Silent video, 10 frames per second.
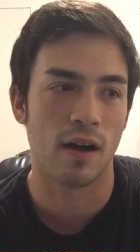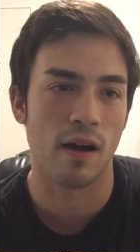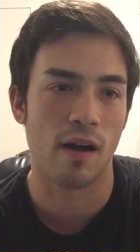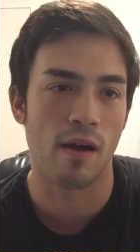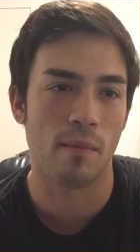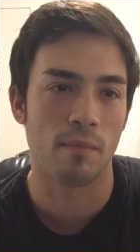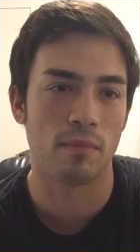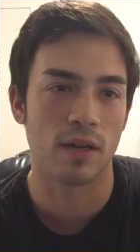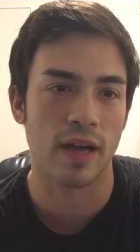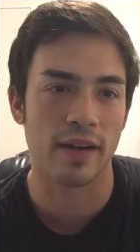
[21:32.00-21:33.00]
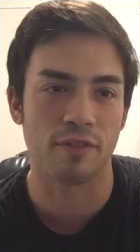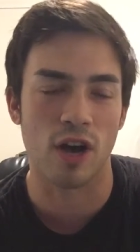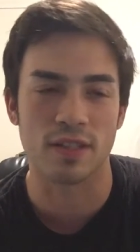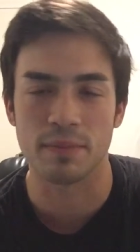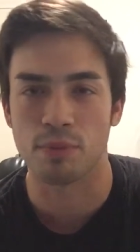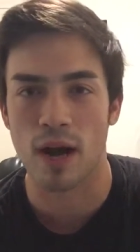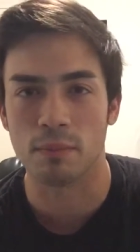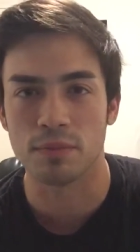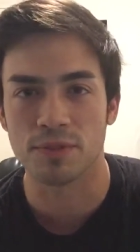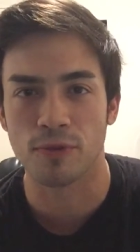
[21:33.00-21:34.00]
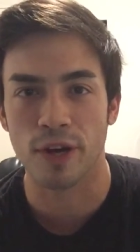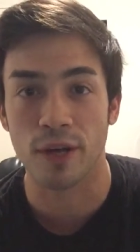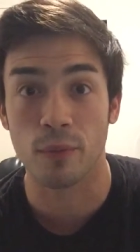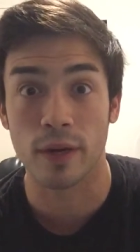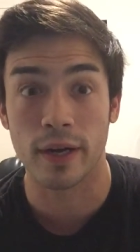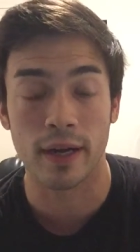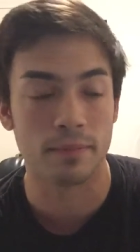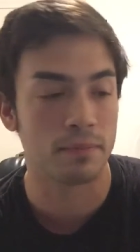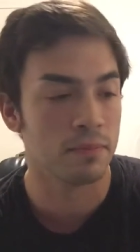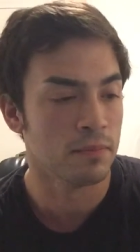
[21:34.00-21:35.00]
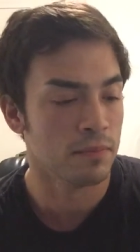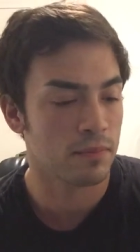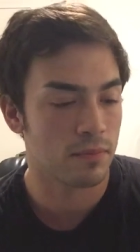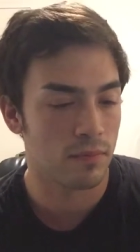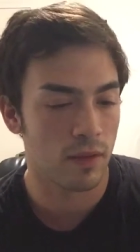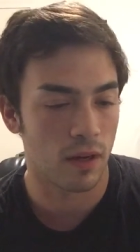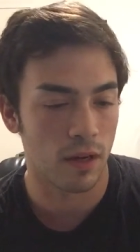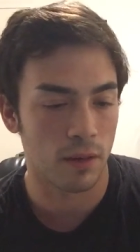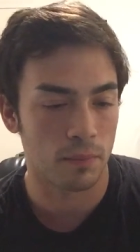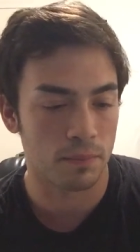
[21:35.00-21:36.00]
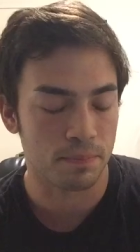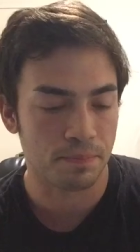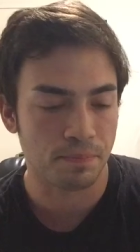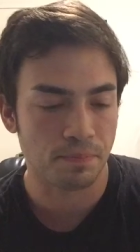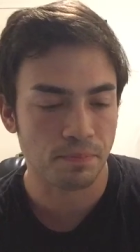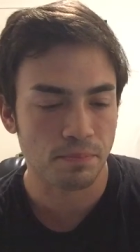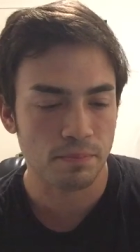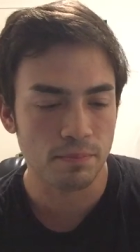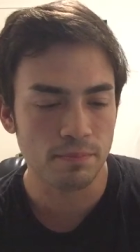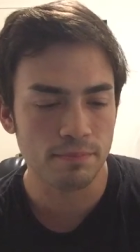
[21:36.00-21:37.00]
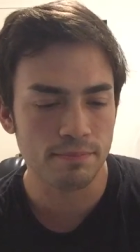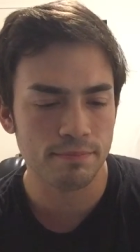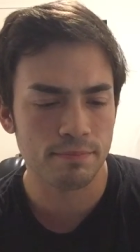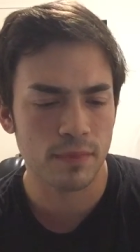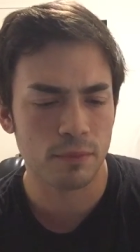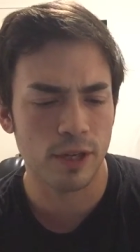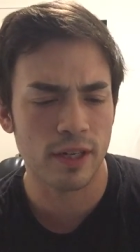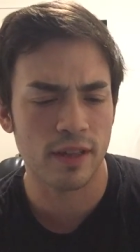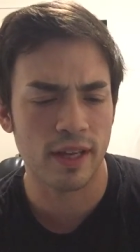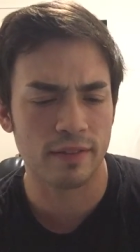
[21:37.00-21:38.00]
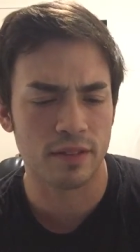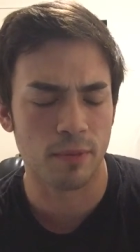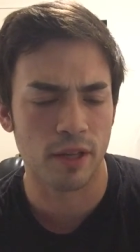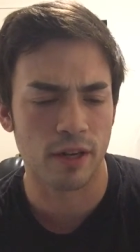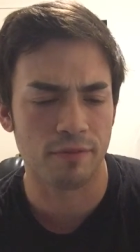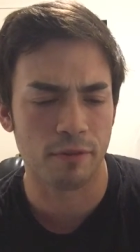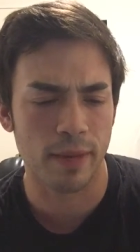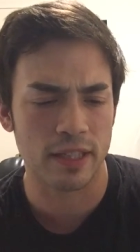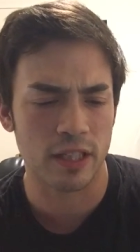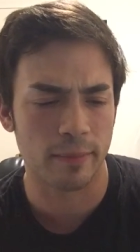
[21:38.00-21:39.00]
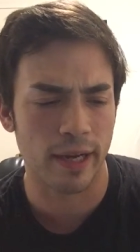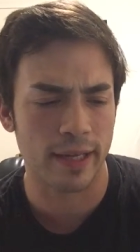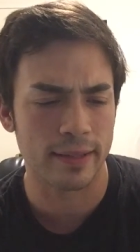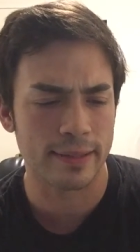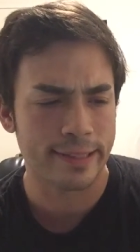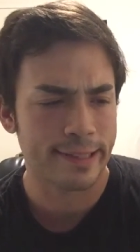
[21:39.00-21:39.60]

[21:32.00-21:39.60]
um, kind of causing problems for you and whatnot. Um, I'm trying to think of some other information about it.